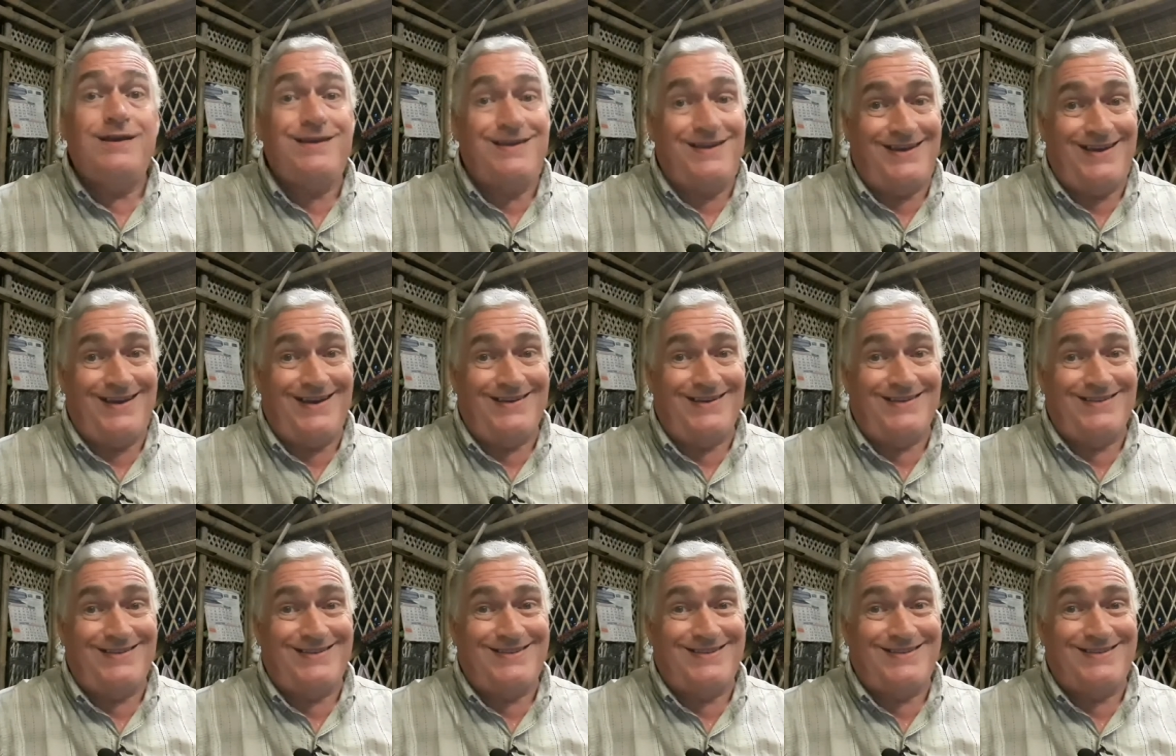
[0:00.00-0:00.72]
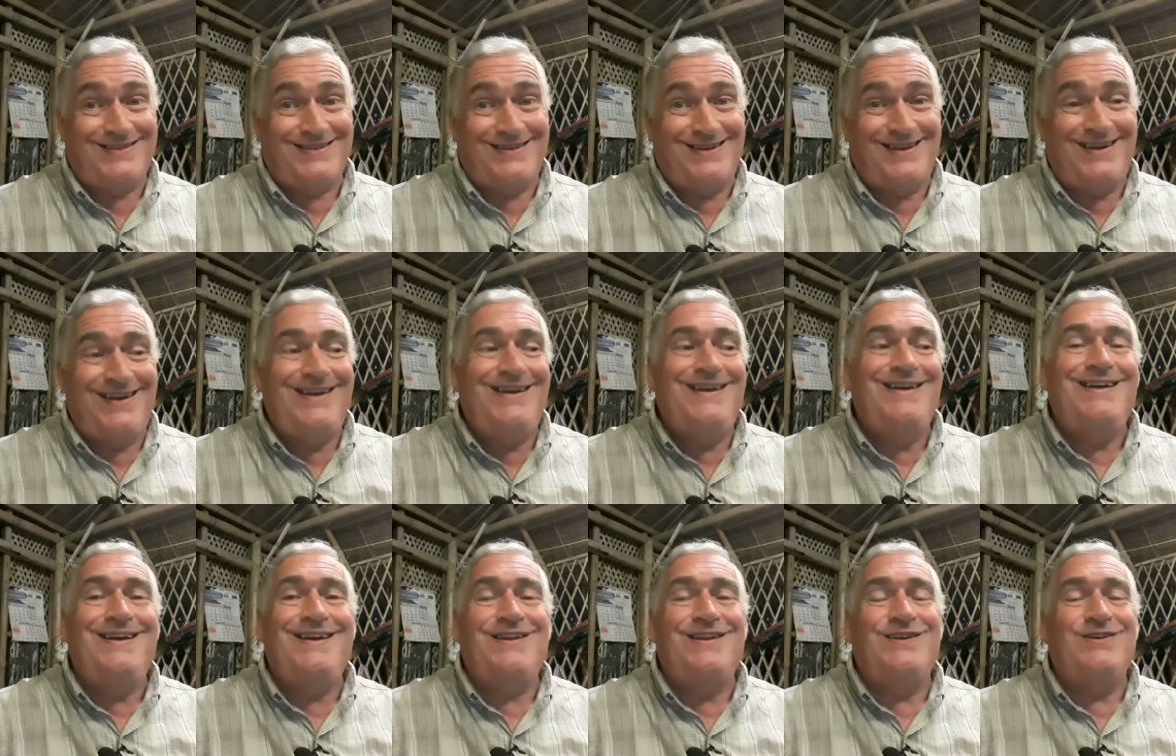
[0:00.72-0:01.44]
Yes.
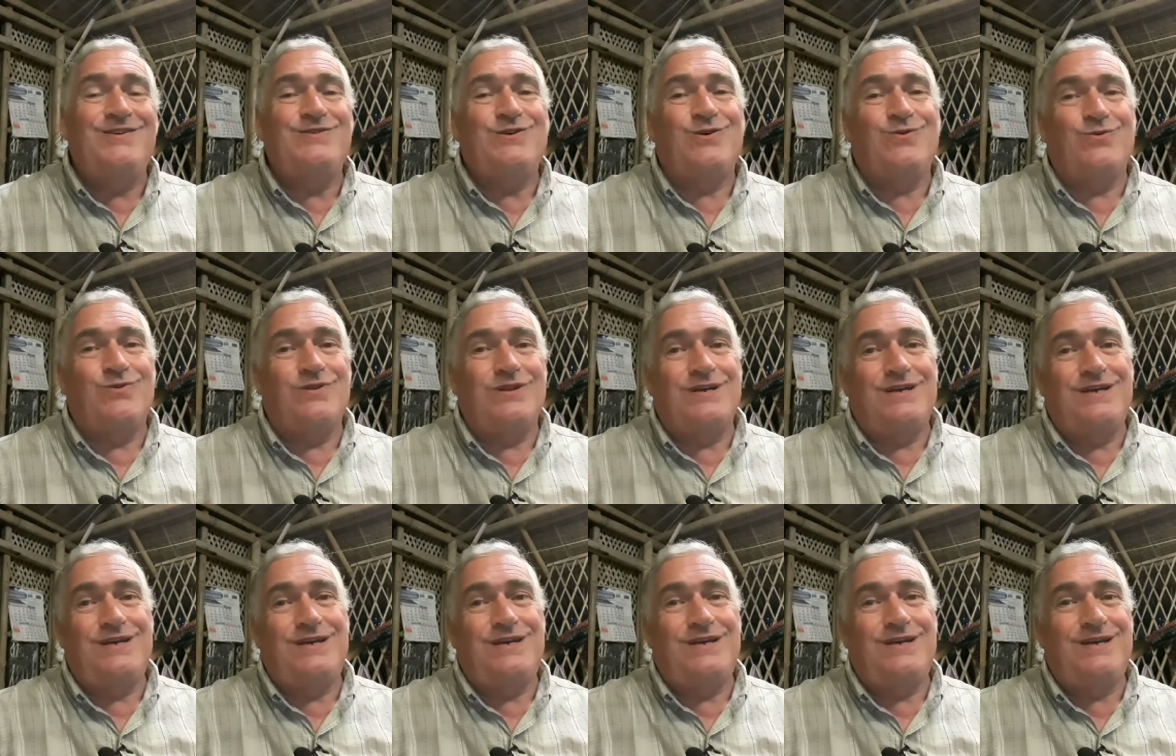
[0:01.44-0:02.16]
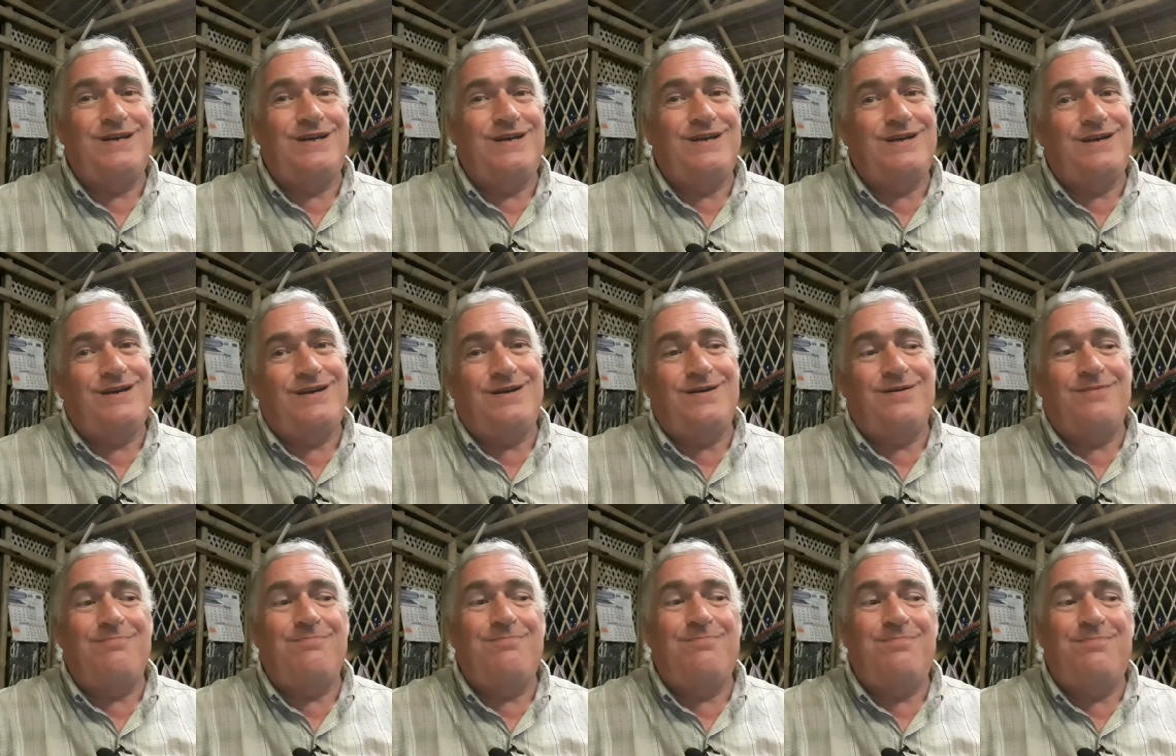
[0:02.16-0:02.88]
It is
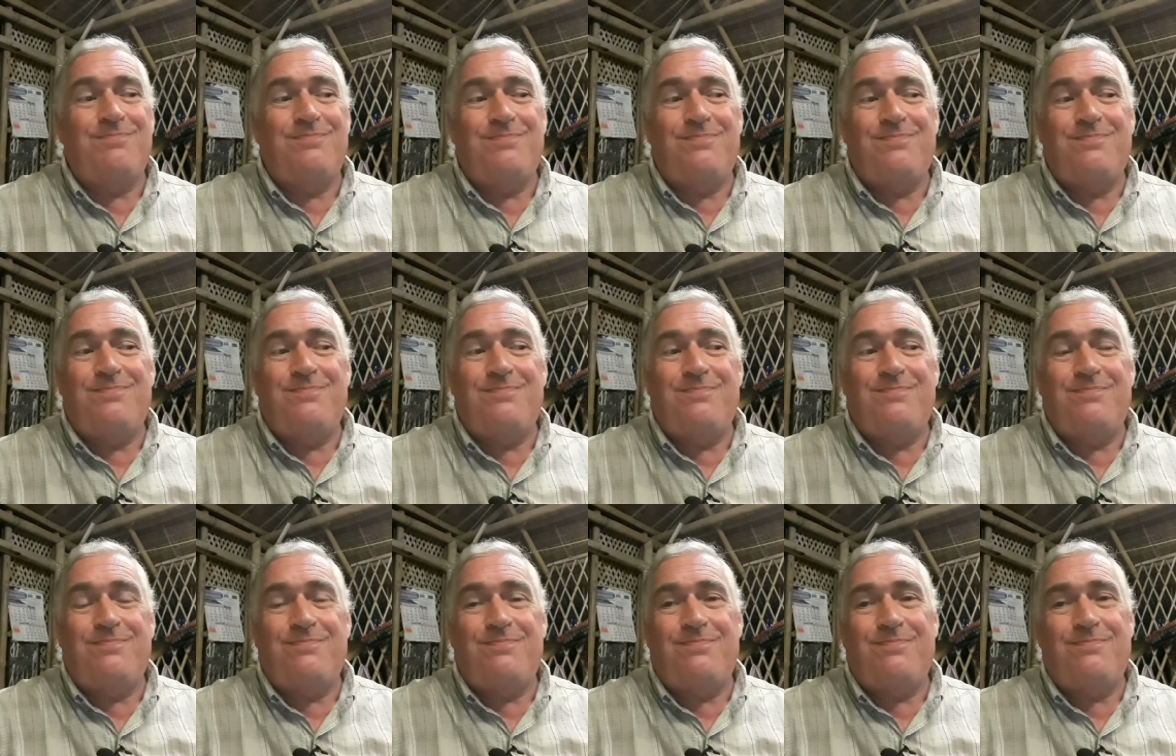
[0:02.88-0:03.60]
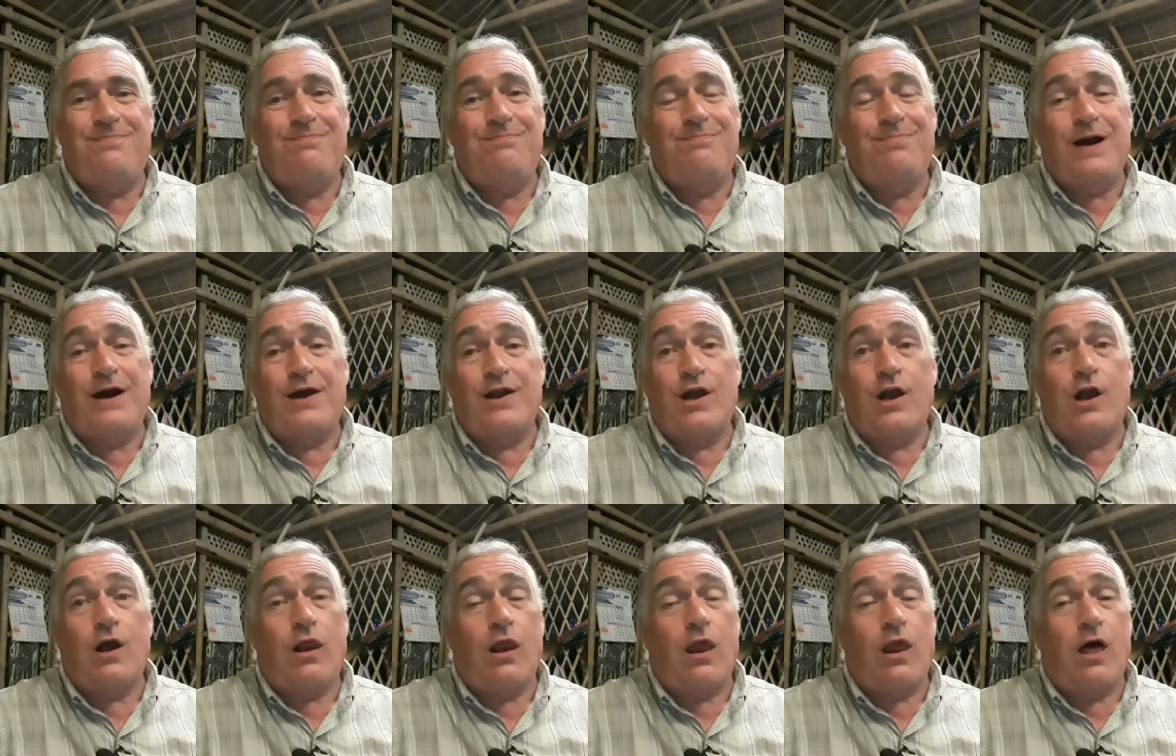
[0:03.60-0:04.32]
only about a
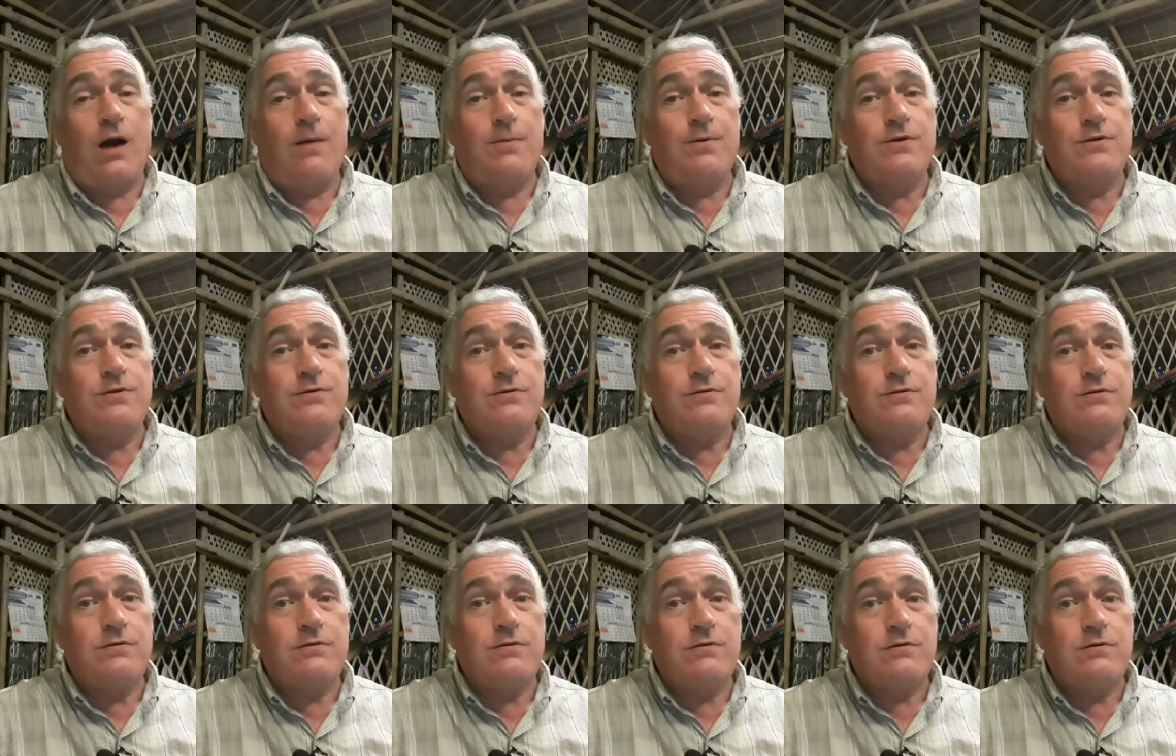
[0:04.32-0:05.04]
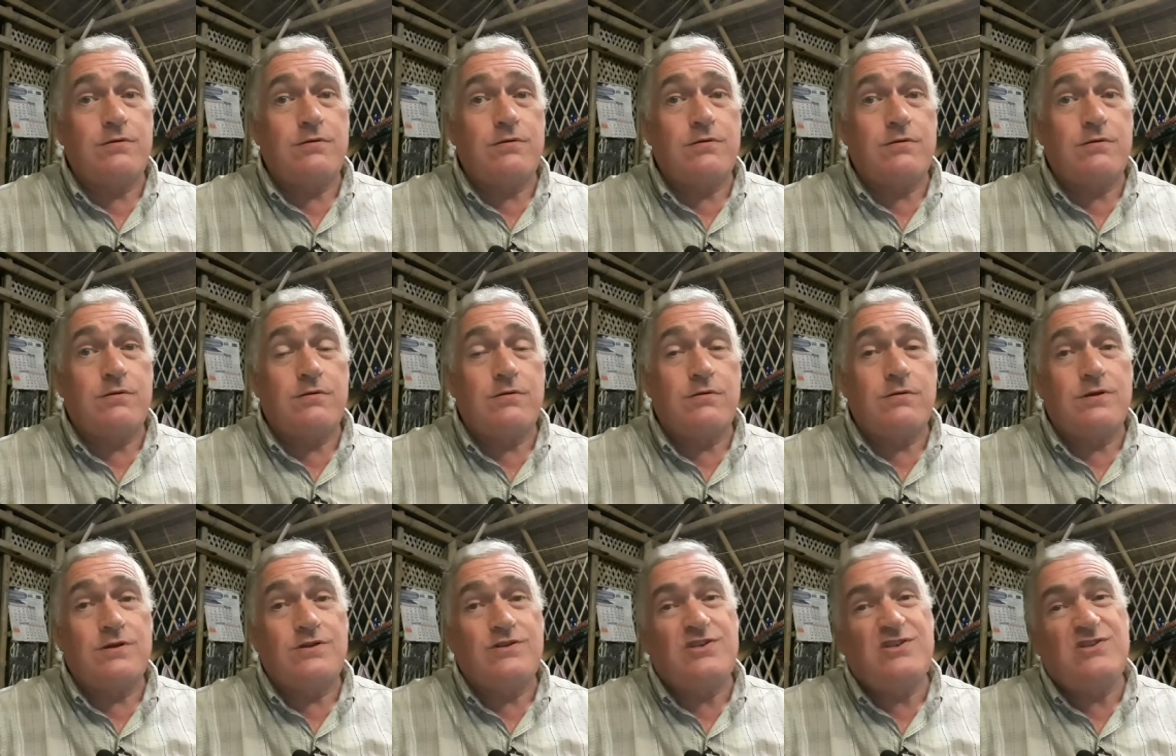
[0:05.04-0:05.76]
kilometer.
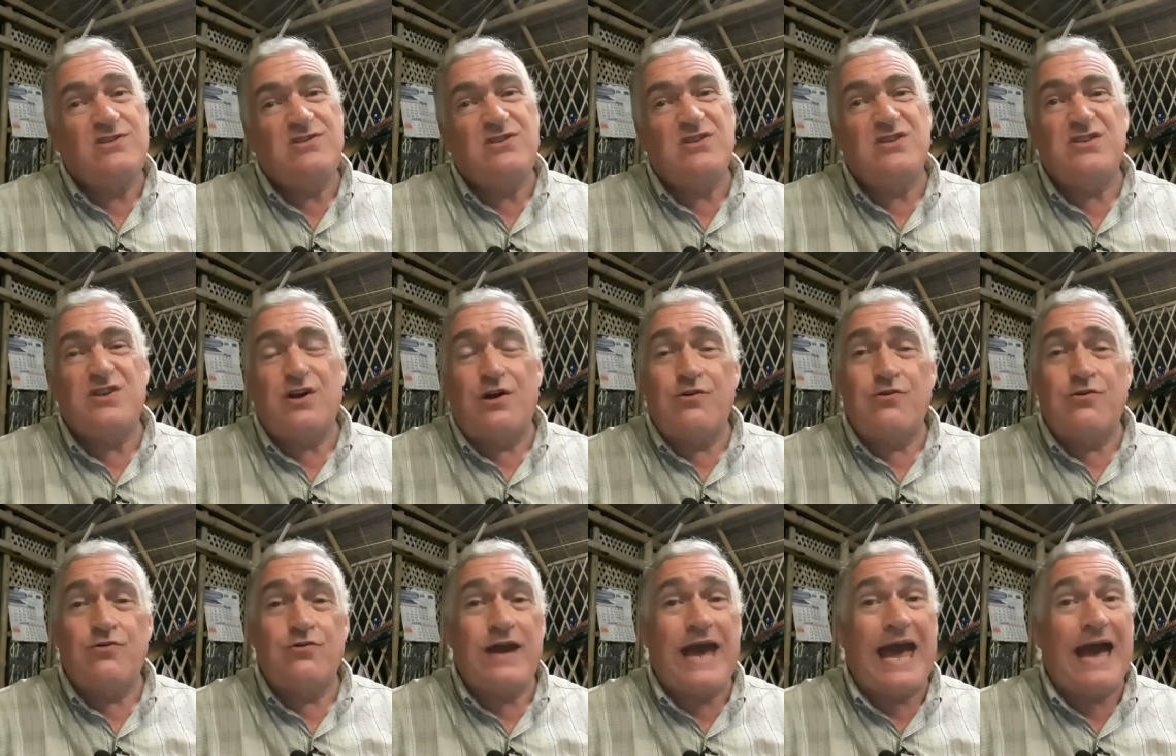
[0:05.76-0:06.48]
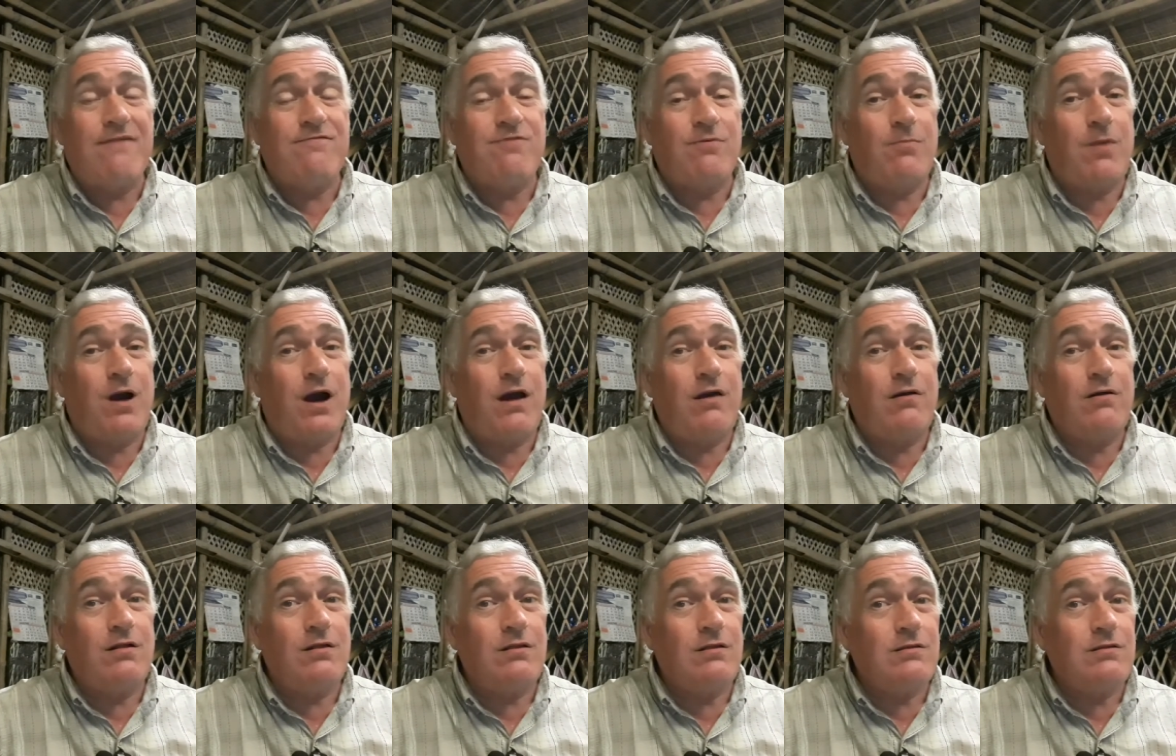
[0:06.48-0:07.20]
It's just under half a
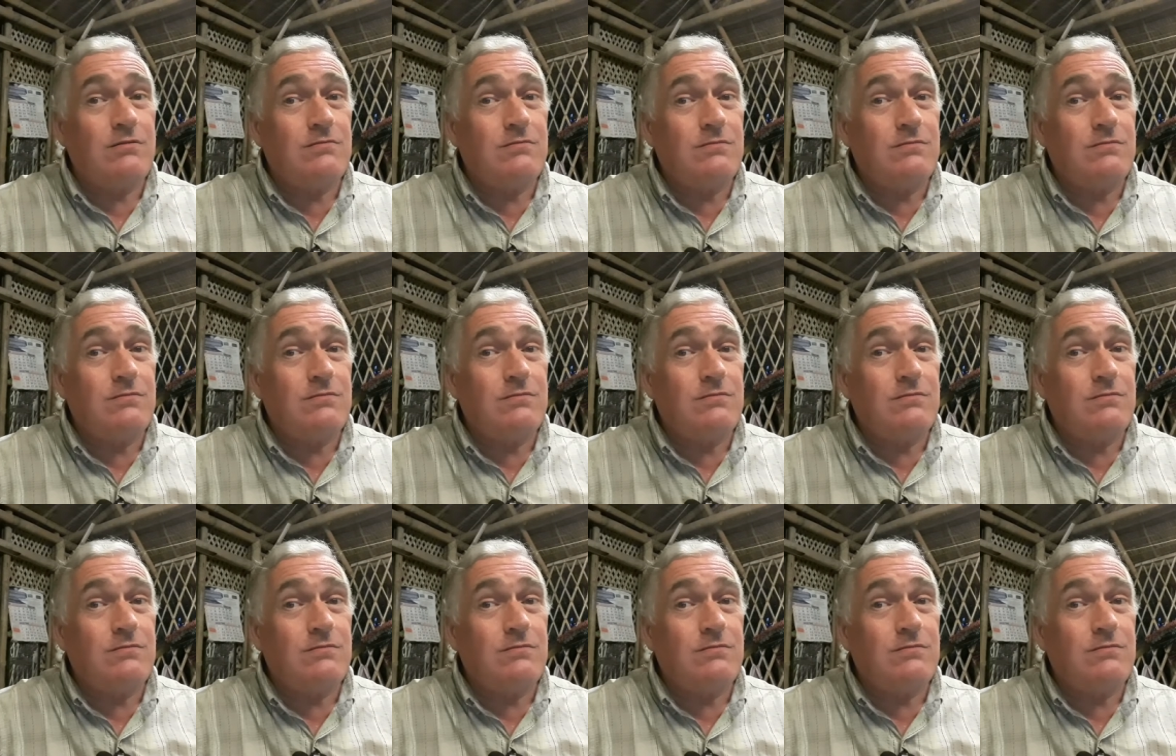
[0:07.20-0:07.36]
mile.